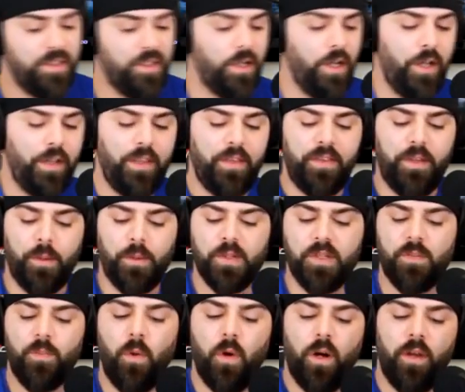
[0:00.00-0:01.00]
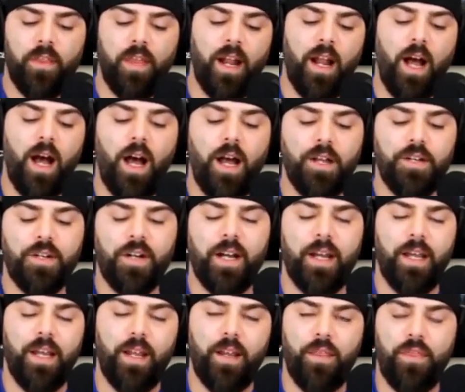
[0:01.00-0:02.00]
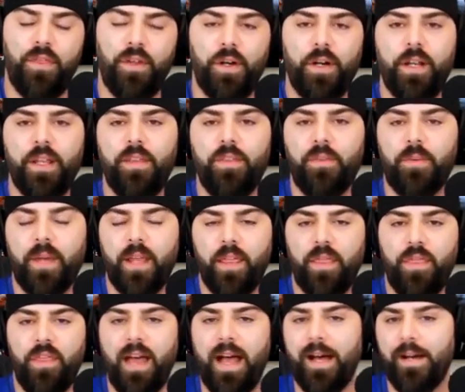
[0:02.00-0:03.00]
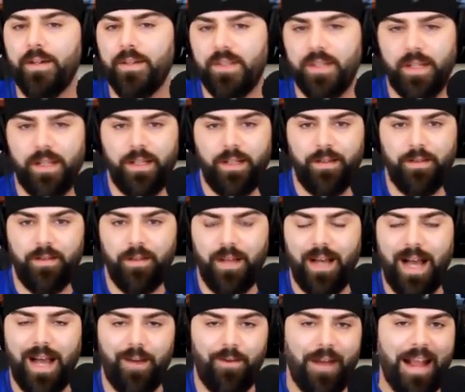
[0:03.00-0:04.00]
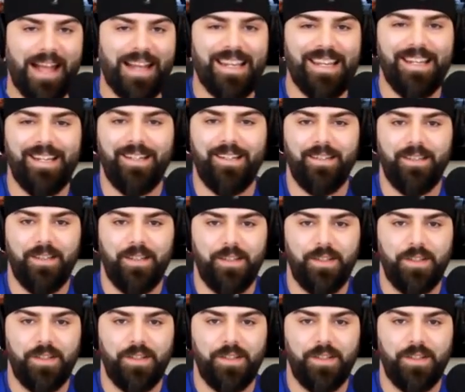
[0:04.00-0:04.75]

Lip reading: Do you know that there was more than 133,000 Iraqi